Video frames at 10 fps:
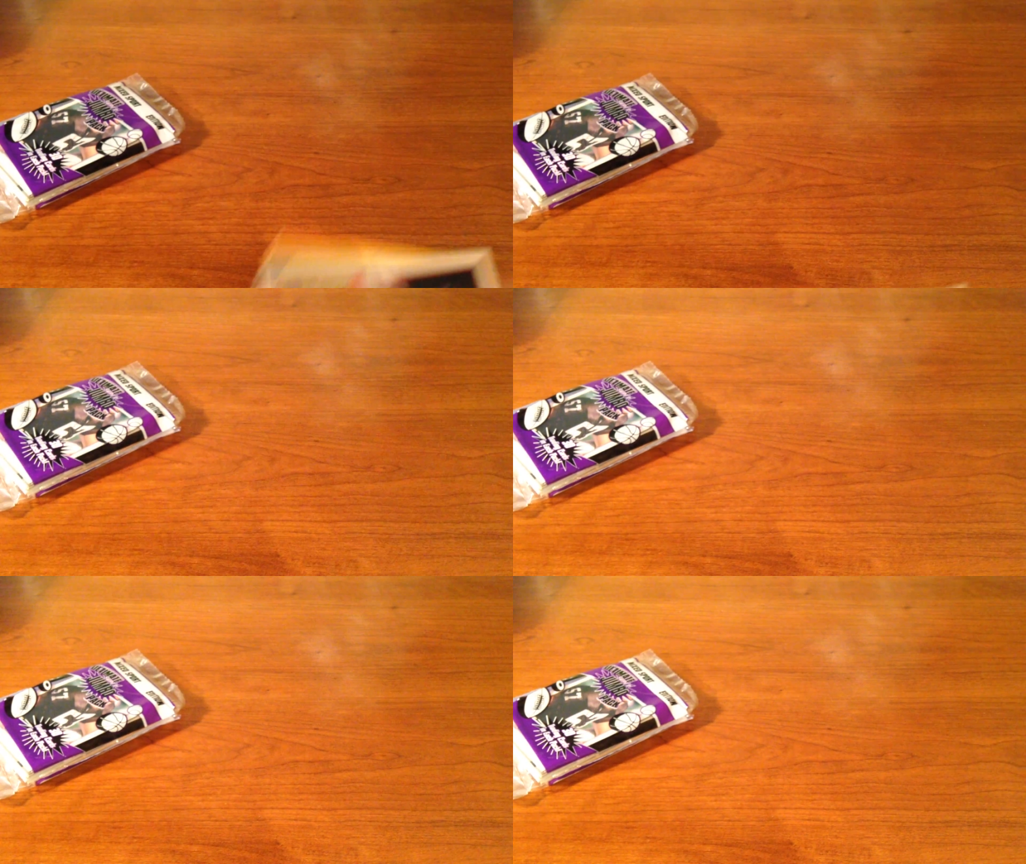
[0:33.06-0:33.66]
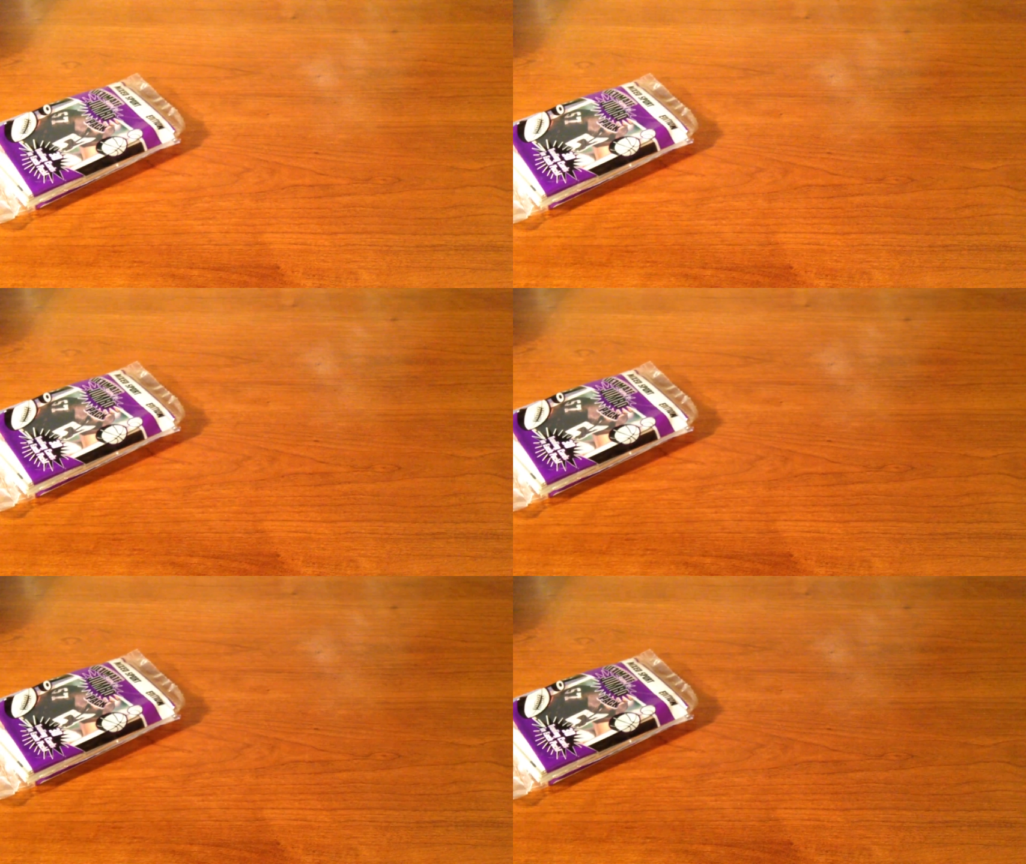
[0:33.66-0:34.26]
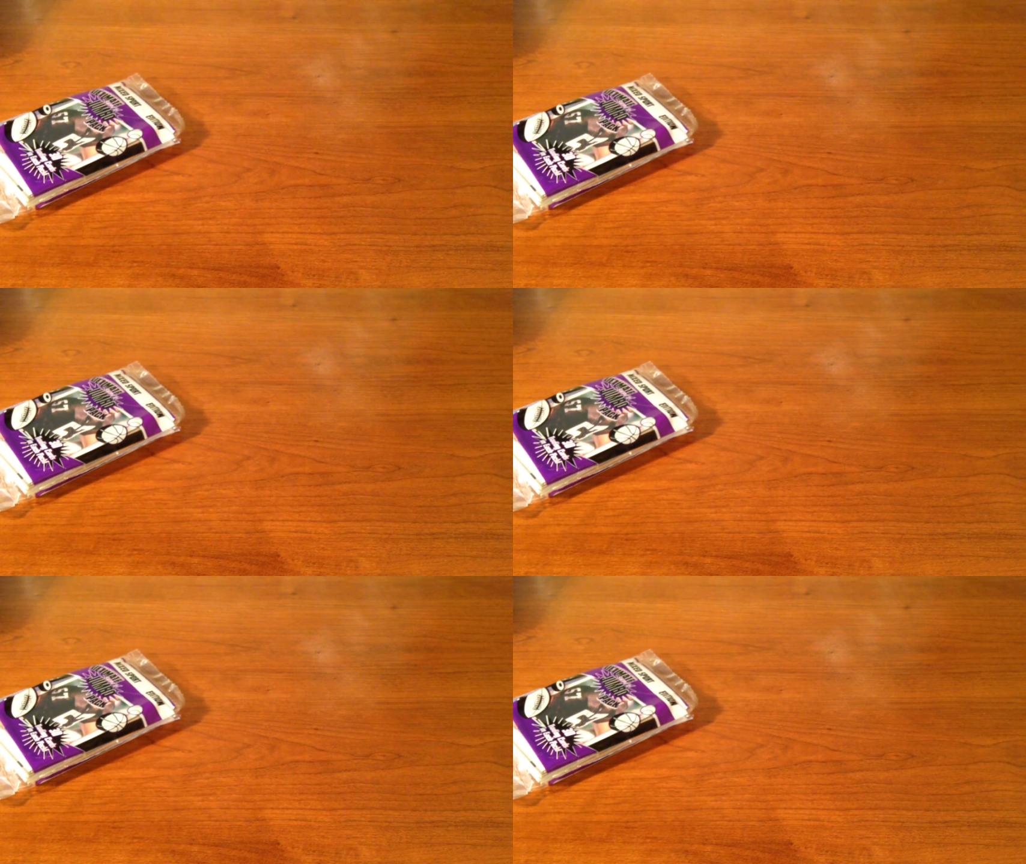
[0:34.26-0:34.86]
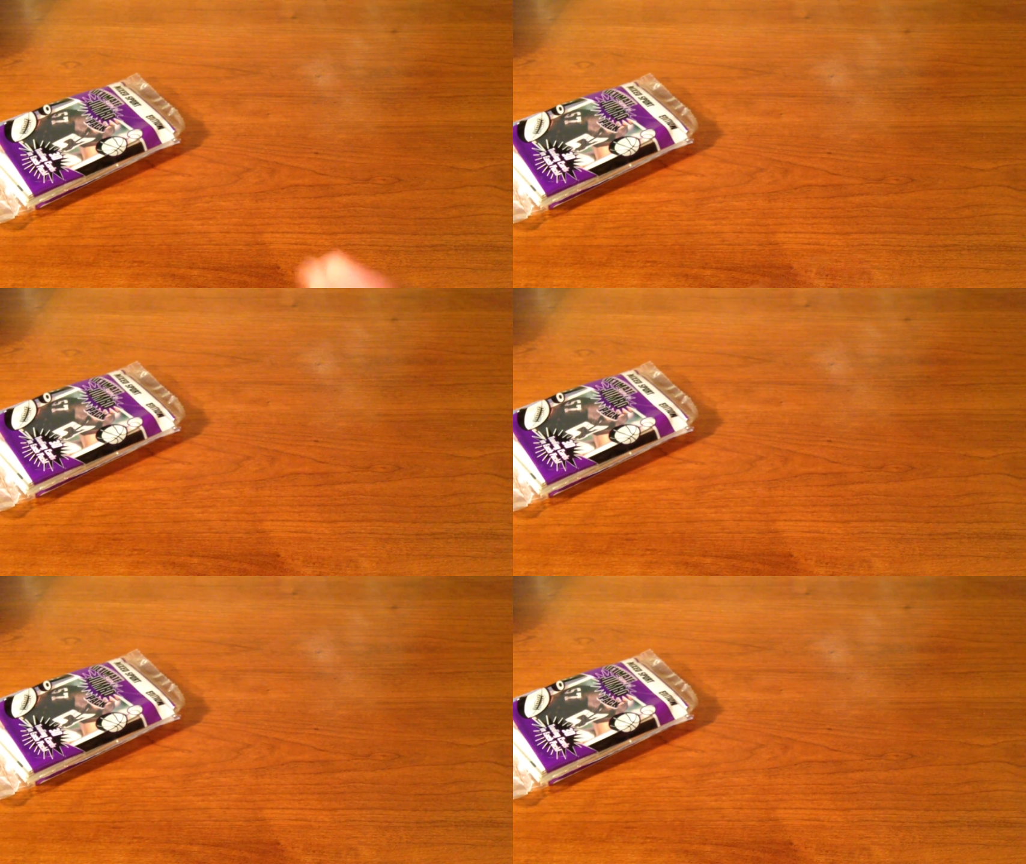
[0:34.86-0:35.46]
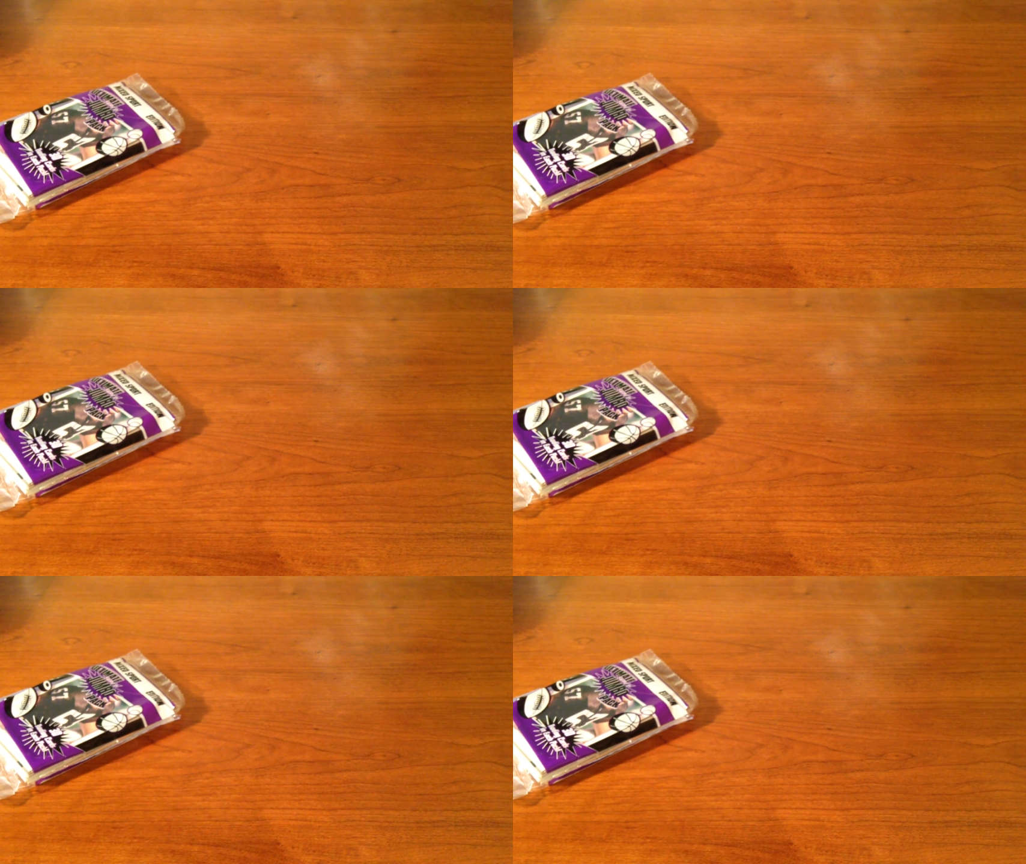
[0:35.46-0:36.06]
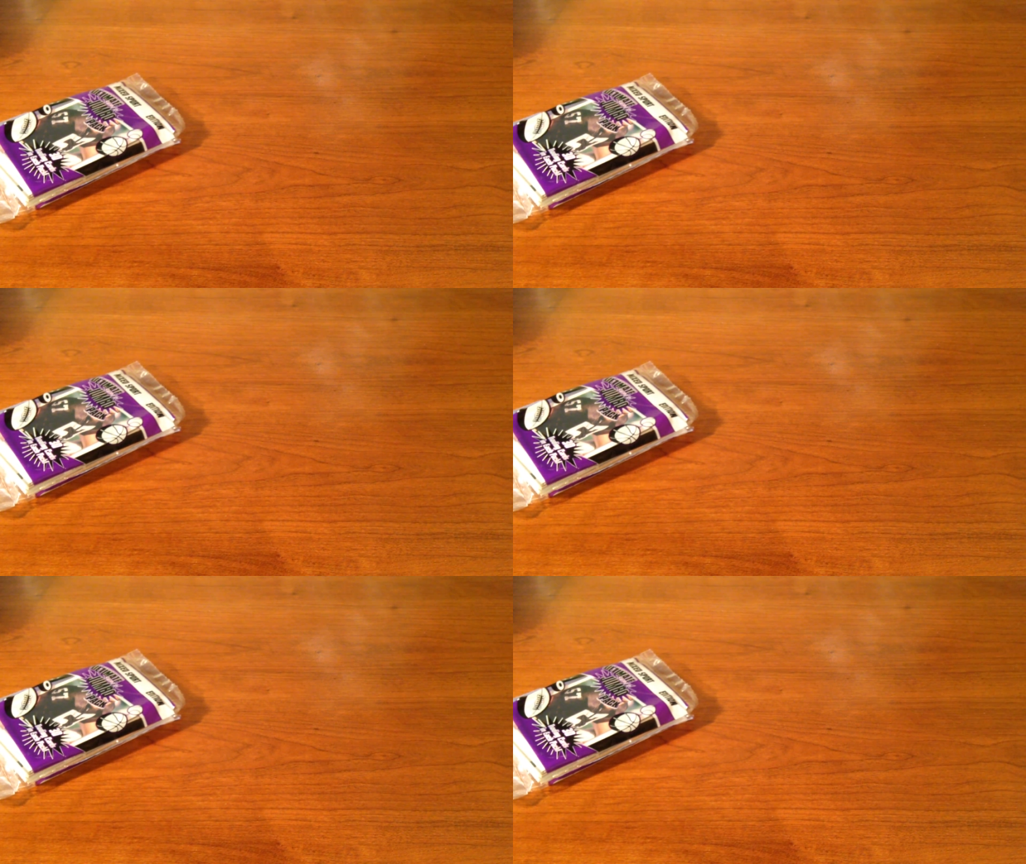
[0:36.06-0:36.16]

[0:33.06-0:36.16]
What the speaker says: No face is visible, so there are no lips to read.